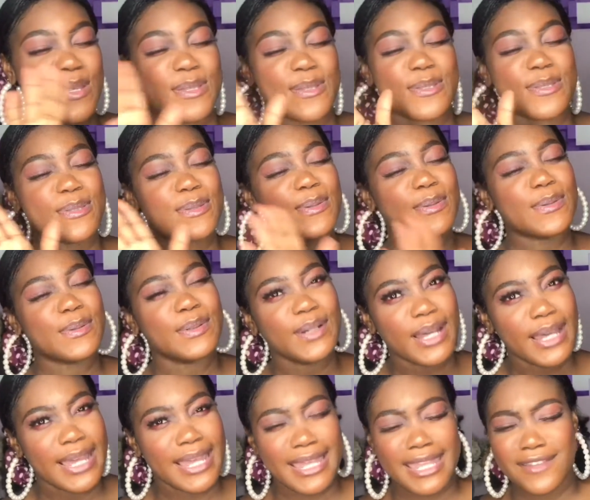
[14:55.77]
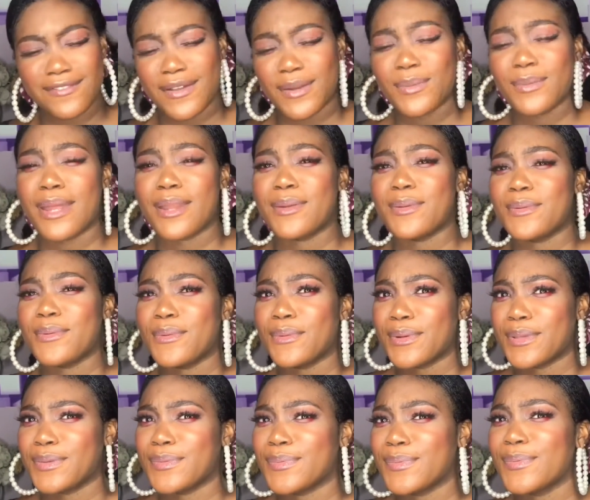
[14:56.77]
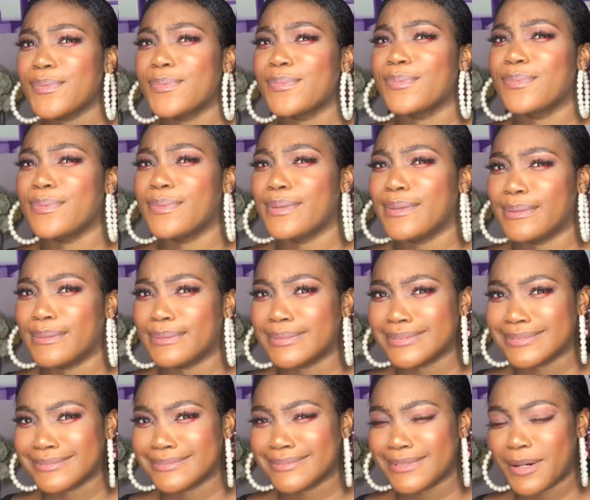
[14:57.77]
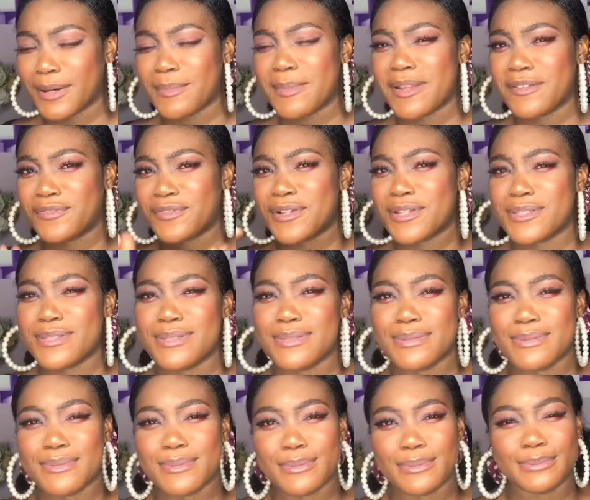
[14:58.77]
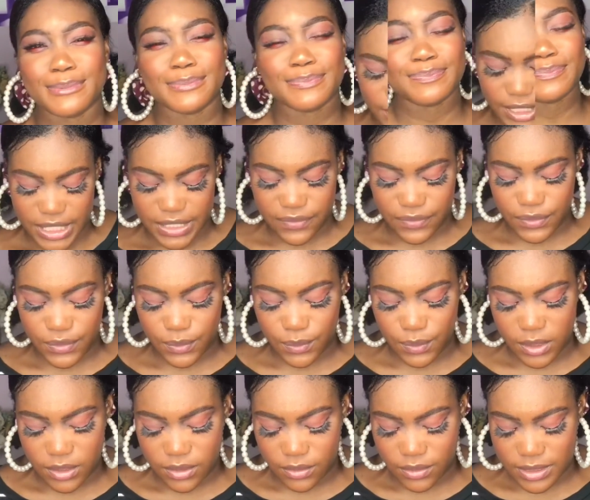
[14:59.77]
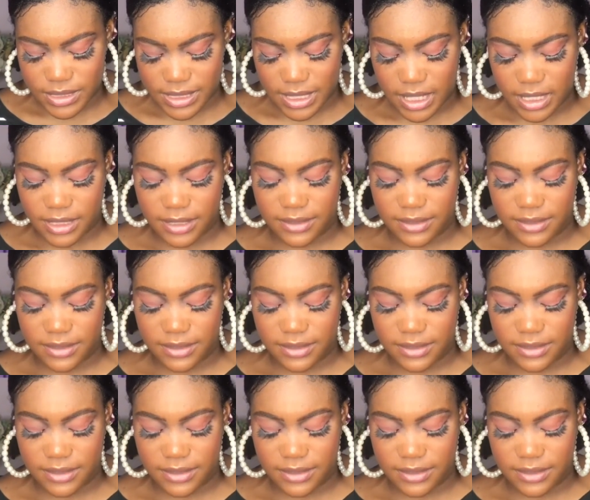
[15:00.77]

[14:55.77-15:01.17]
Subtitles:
So If I don't annoy you, who will? All my friends know. If you were not an